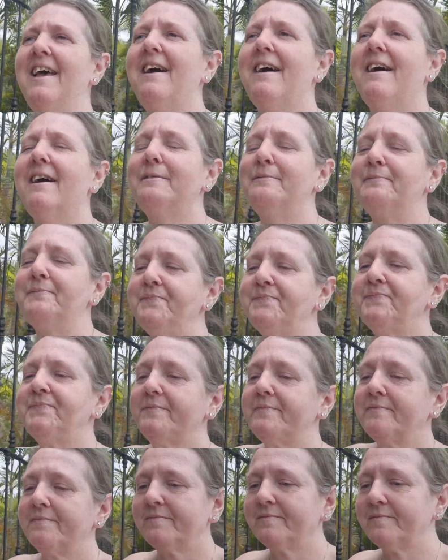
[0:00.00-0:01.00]
Um,
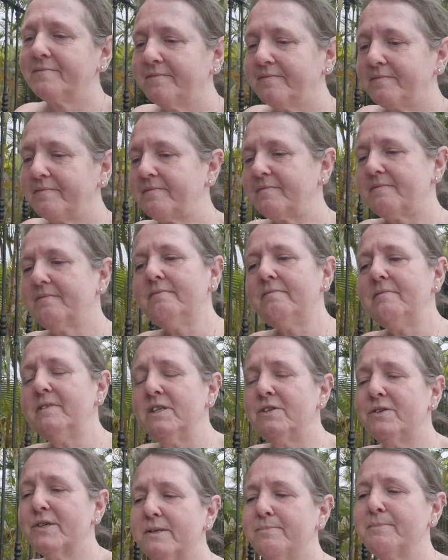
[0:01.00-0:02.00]

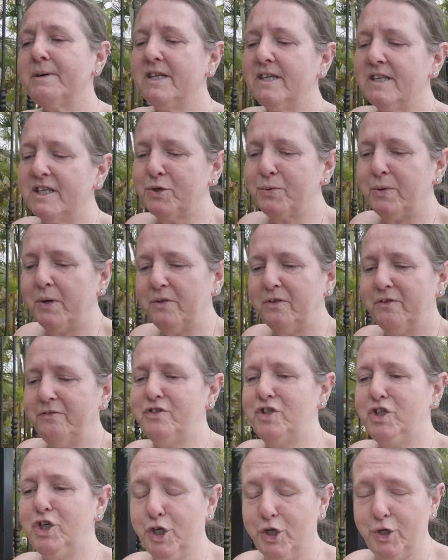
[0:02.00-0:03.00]
so it's Monday the 12th
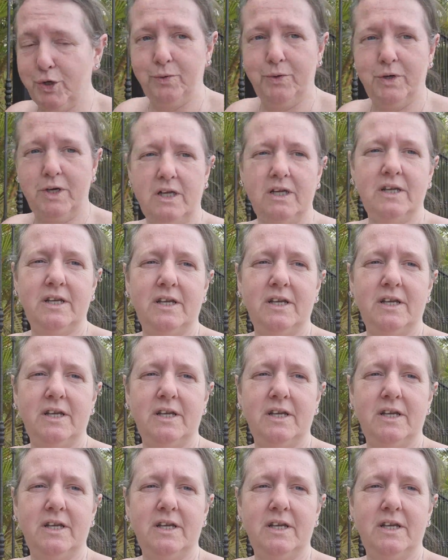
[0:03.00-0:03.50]
of June